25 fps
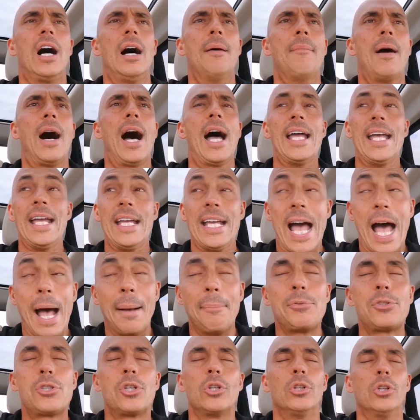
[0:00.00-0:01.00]
Um, I
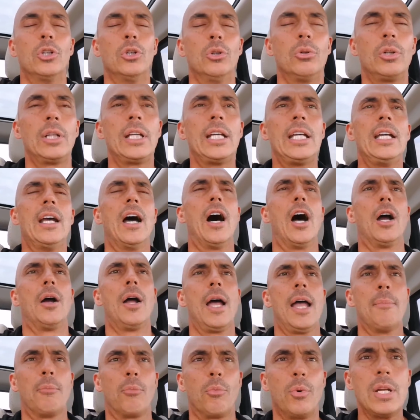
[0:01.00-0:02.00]
absolutely are,
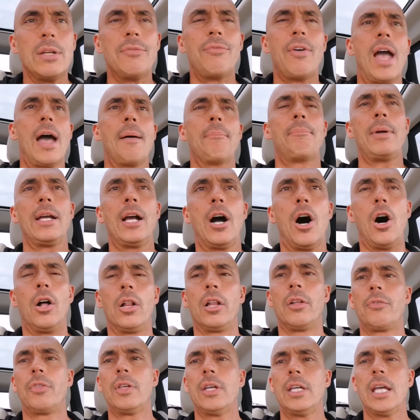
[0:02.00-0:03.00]
am revamping
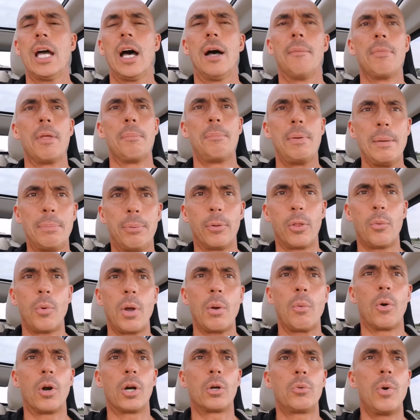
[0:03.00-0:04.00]
all of the, uh, the people that
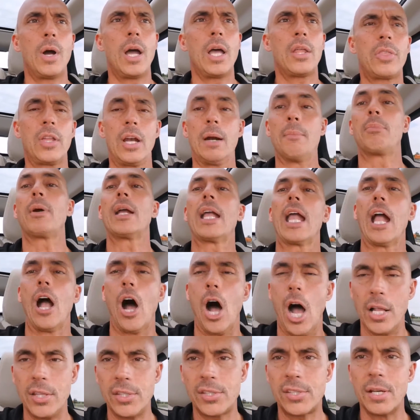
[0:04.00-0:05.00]
we work with, and I'm bringing
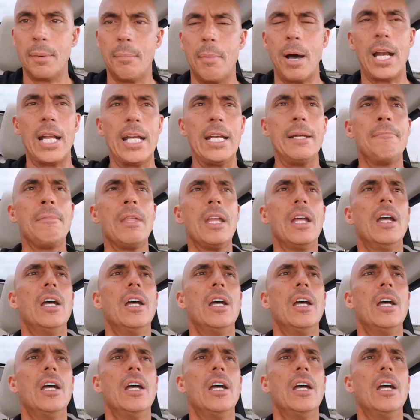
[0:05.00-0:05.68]
on somebody